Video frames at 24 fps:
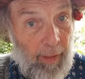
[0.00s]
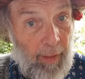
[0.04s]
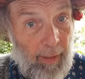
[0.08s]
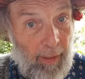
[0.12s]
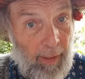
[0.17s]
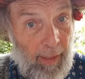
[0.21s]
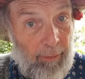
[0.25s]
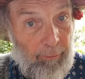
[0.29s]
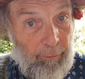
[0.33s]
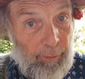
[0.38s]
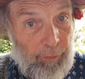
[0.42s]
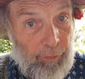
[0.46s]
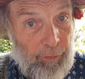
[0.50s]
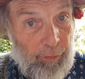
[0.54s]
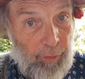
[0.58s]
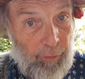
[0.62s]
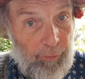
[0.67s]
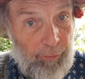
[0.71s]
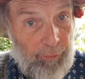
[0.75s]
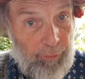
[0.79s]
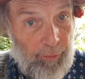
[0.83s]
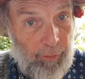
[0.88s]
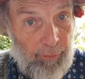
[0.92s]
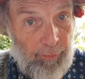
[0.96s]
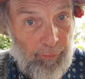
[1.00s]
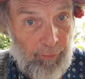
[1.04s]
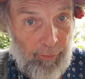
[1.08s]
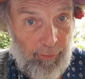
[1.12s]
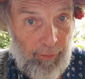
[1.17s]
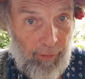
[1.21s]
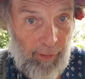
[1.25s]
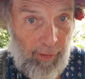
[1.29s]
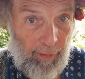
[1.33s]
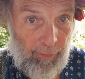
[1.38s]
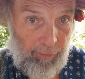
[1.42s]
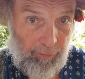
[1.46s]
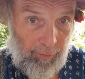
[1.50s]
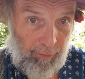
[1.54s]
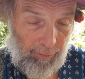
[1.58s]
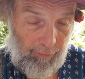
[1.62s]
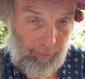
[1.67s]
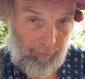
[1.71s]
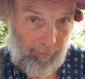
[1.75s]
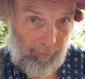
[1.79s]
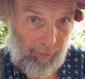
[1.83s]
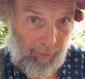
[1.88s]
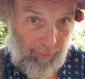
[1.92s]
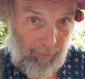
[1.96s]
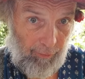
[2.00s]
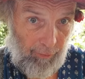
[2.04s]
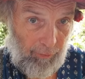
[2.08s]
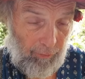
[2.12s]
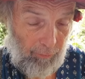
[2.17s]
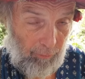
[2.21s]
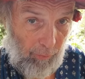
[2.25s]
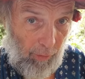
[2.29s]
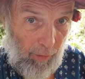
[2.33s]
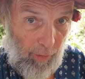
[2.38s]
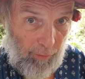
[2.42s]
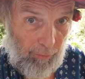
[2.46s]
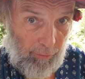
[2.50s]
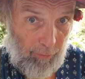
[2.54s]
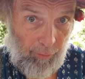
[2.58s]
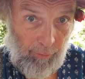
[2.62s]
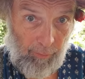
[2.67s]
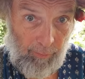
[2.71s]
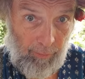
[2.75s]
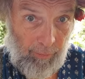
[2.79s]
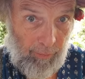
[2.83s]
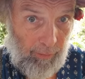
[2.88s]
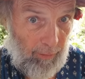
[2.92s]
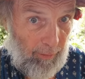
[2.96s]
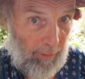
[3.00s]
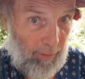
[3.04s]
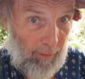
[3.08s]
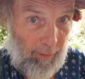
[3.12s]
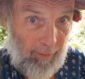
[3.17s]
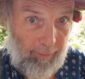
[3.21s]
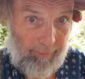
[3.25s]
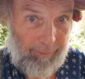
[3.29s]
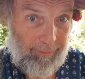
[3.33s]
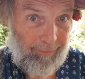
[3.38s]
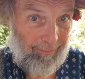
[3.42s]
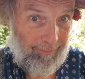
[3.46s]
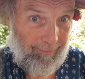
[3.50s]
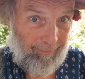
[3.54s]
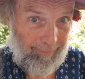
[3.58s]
I was so stoned on hashish that this walk to the burning ghats,